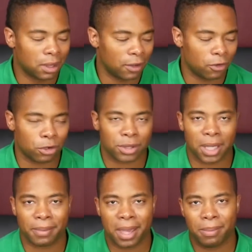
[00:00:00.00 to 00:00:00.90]
Of course,
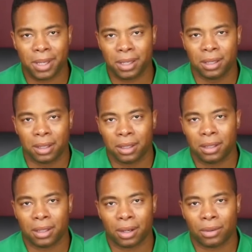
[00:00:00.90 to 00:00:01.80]
they may be,
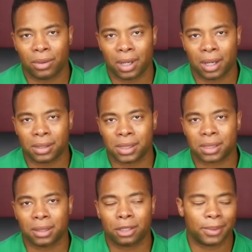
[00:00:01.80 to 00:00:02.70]
you know,
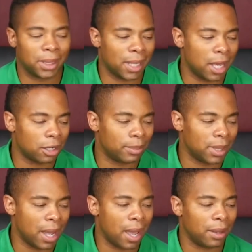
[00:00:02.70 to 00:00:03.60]
just a little bit lighter,
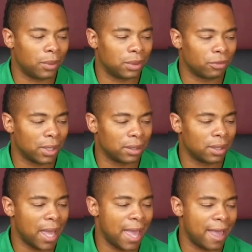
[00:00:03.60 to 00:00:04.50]
but I would
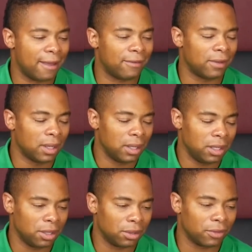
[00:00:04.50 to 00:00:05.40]
rather have,
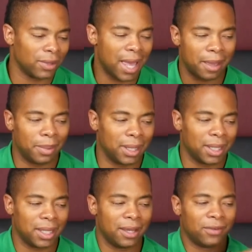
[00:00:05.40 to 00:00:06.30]
you know, the
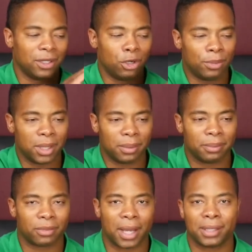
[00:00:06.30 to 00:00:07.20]
reliability of aluminum,
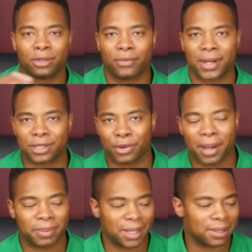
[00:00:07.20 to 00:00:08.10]
right? So if I
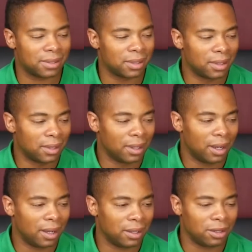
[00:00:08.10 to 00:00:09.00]
drop this,
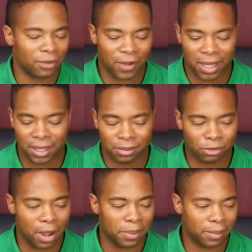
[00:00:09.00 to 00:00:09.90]
you know, if I end up
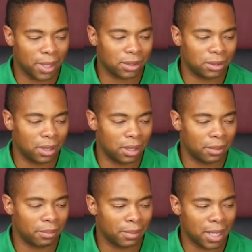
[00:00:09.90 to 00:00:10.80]
dropping my
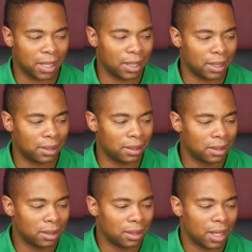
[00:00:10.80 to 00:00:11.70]
my gun,
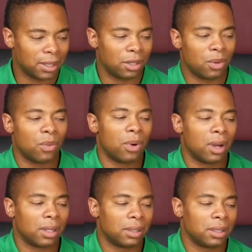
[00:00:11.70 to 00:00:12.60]
I don't
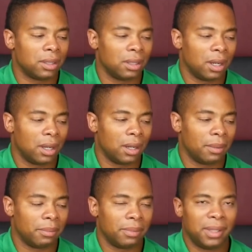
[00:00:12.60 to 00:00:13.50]
want
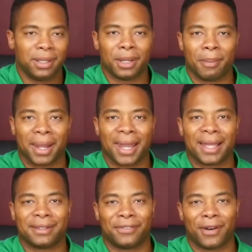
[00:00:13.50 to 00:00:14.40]
you know, my
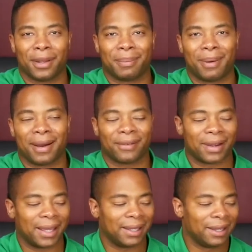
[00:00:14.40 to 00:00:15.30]
light to fall apart,
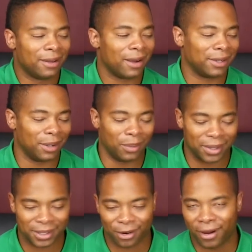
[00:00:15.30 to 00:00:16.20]
right? I don't
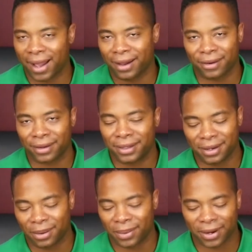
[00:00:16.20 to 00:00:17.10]
want it to crack, or you
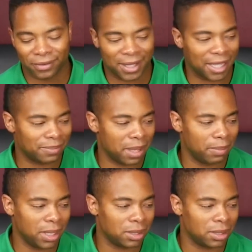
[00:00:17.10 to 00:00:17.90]
know, whatever the case may be.